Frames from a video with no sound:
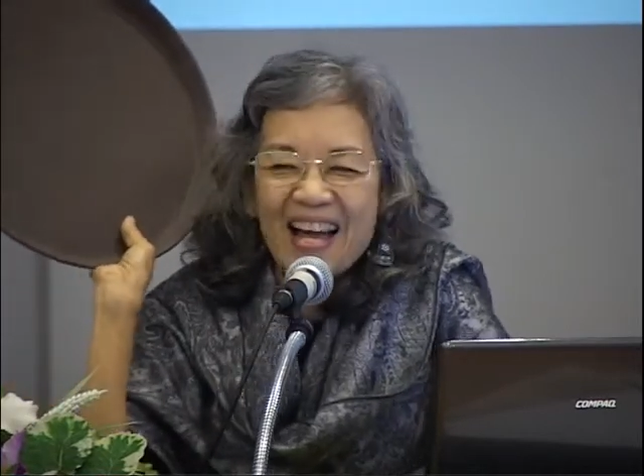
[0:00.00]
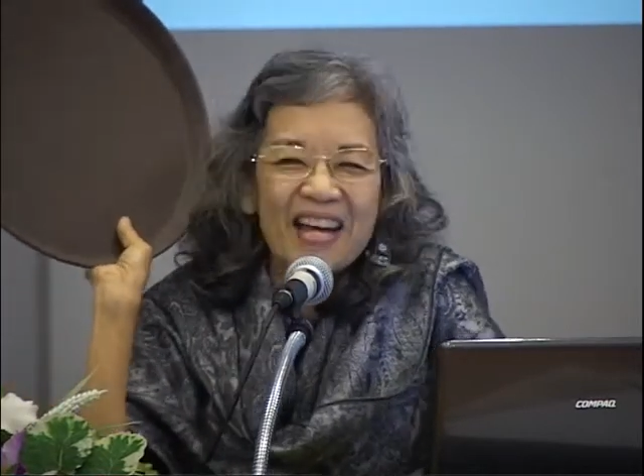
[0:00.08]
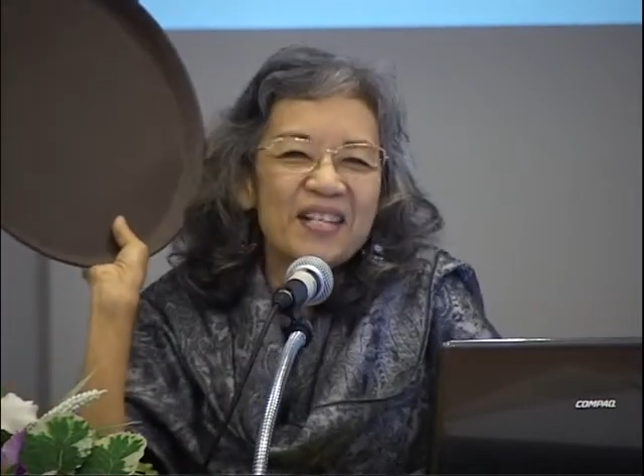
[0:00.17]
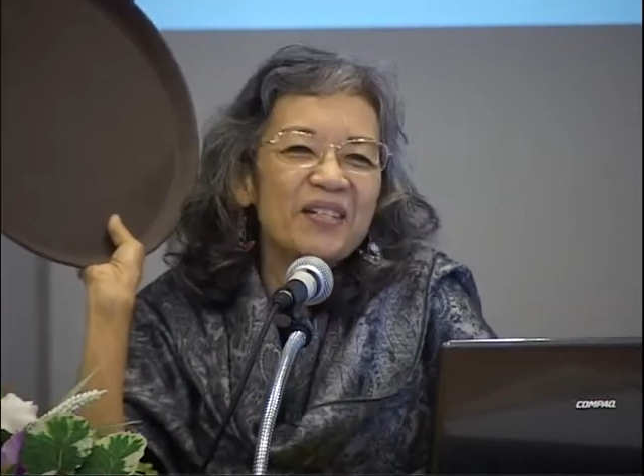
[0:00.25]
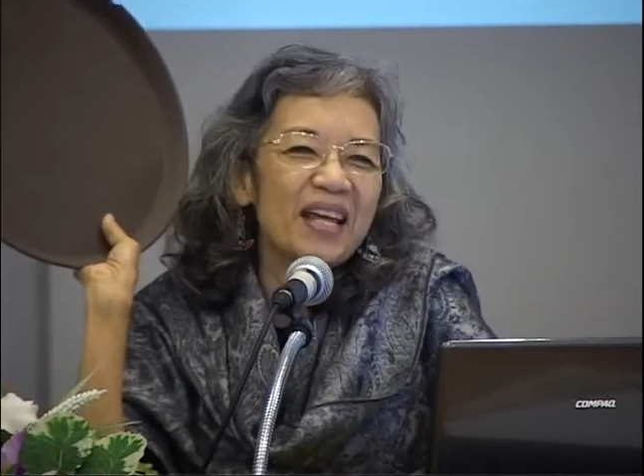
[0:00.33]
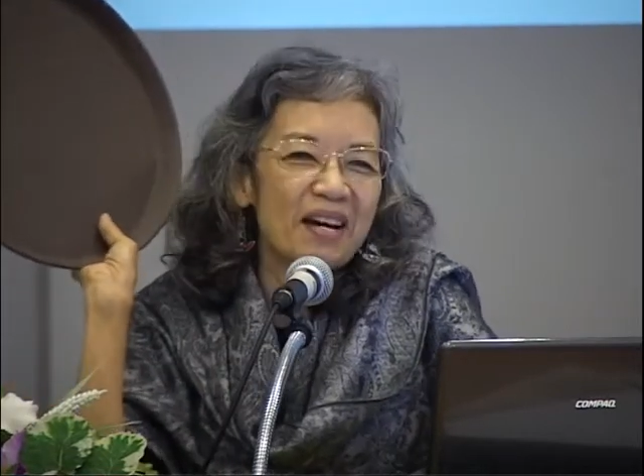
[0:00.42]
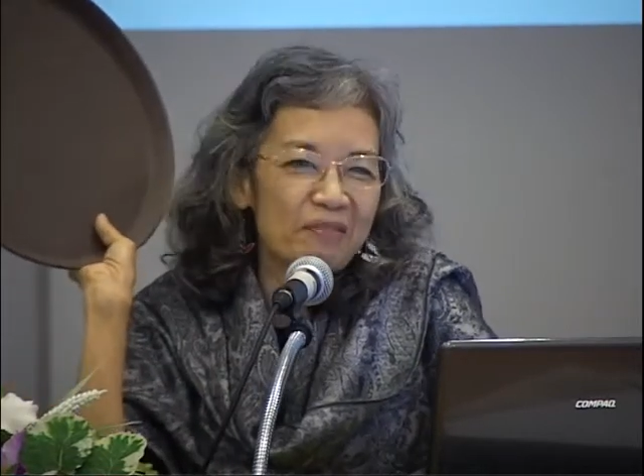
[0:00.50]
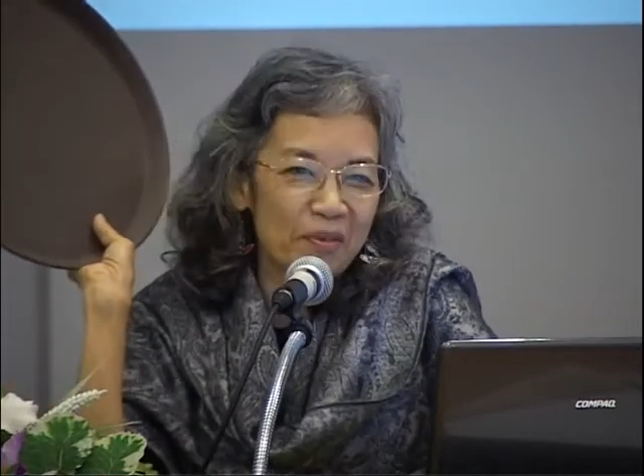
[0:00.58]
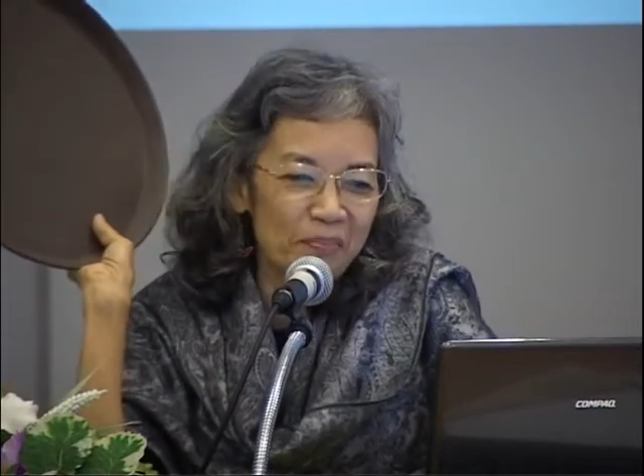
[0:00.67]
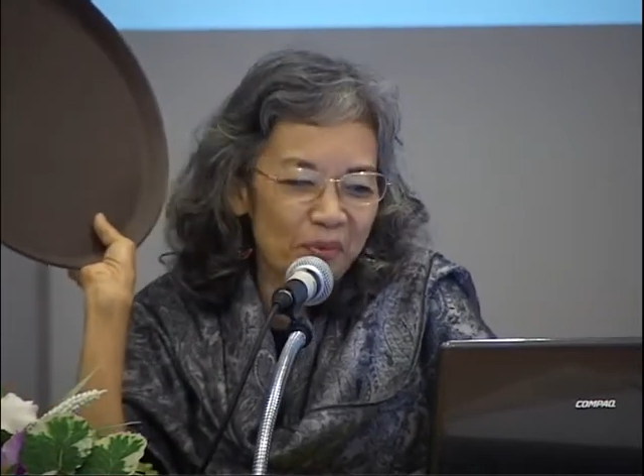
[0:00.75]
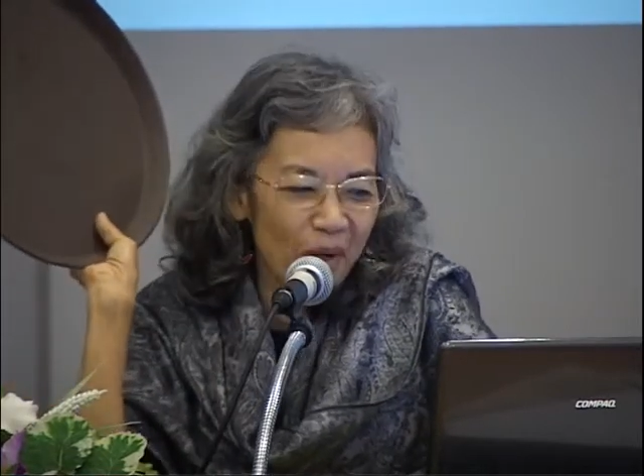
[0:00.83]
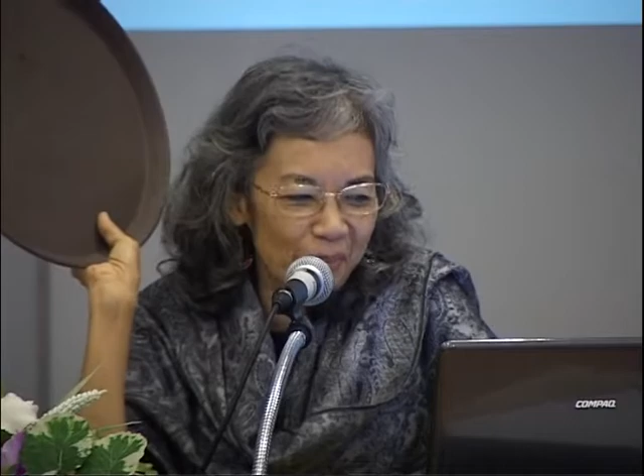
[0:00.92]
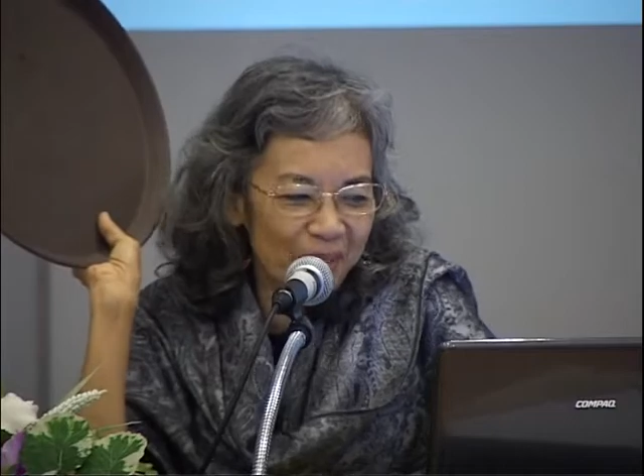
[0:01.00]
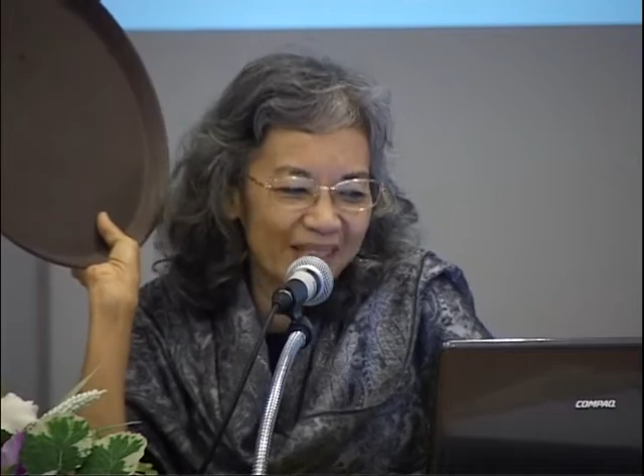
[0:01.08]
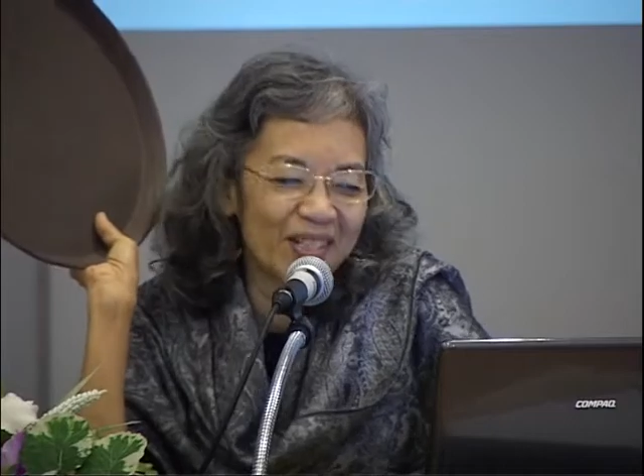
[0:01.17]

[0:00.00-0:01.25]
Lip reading: I don't have a proper